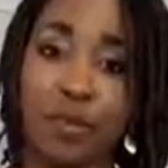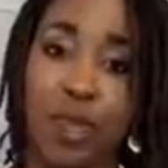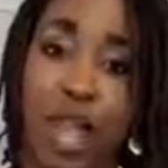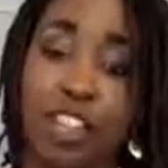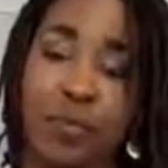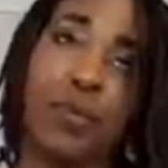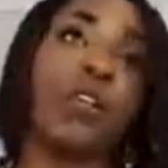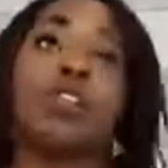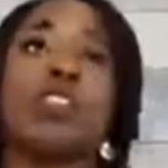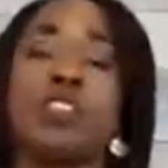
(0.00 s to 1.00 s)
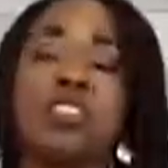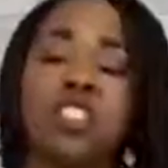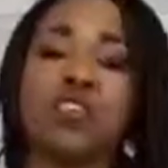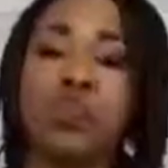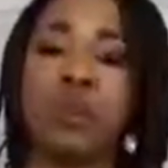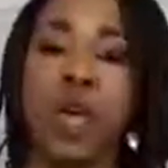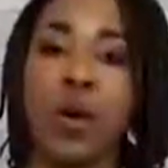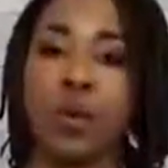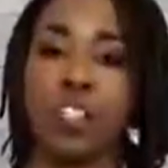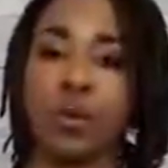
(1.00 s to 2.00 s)
expert. This is just from my
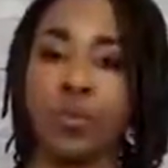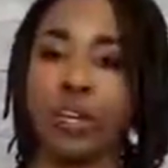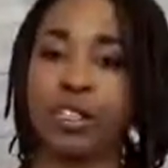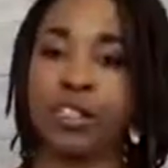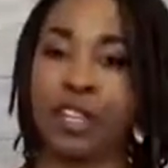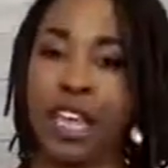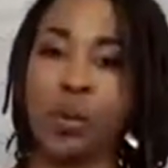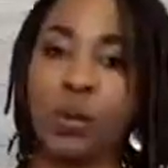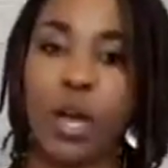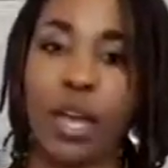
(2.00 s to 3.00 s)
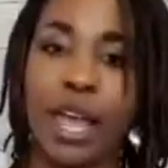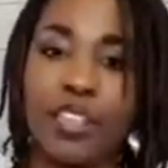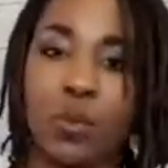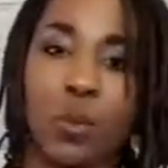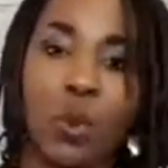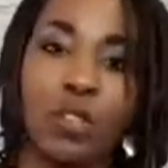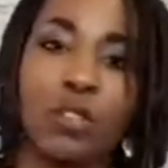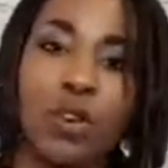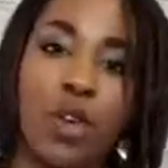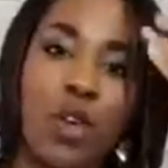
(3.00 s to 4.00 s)
own experience and what has worked
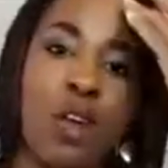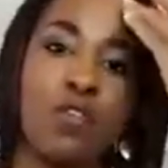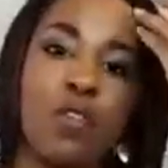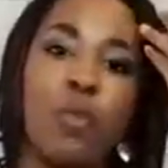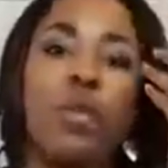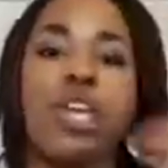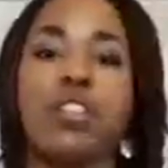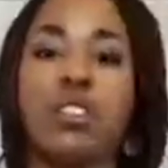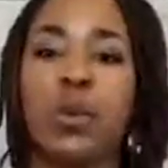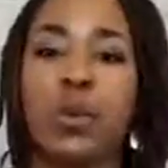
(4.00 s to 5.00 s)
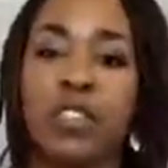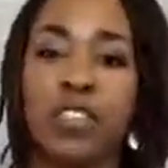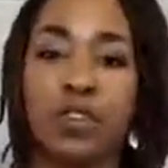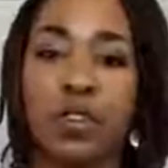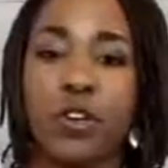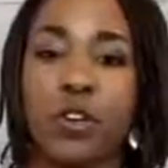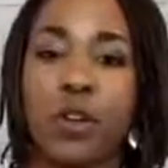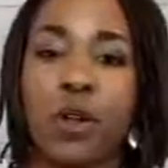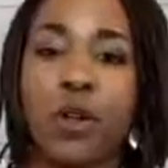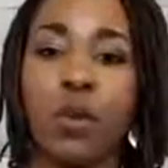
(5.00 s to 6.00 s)
for me doing this for
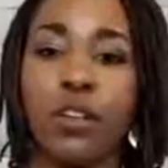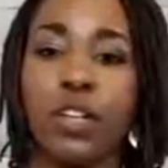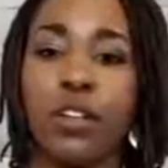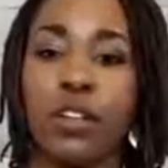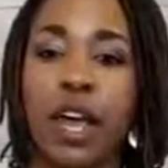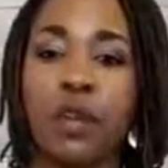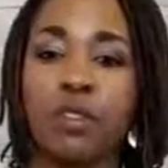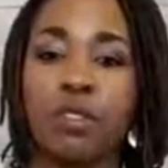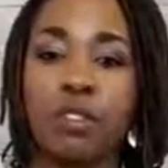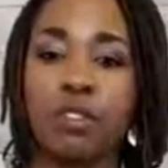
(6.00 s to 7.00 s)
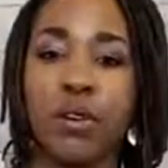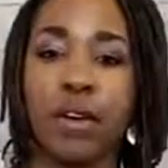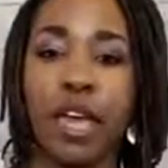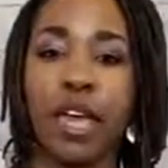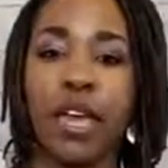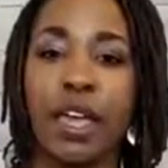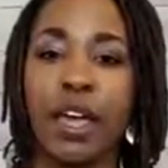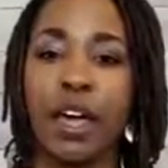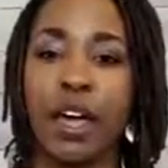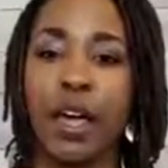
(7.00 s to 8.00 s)
a whole year now. Okay,
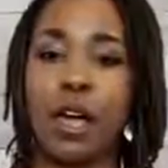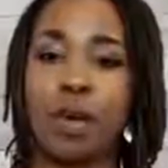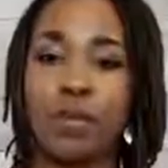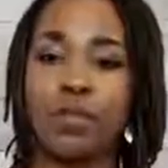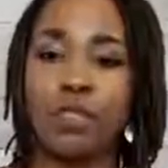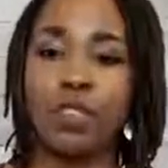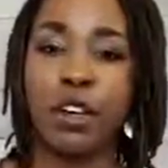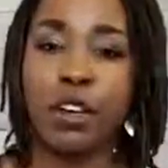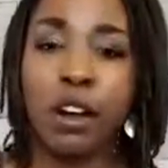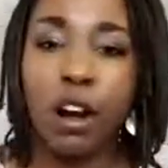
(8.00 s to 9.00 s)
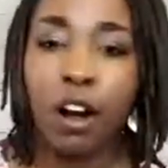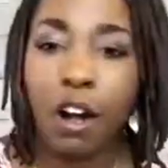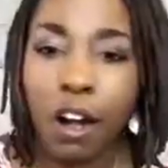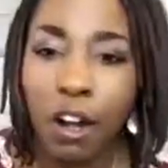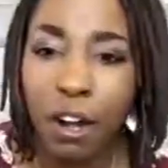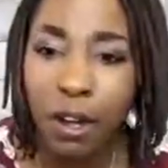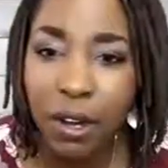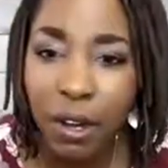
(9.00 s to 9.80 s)
if there are...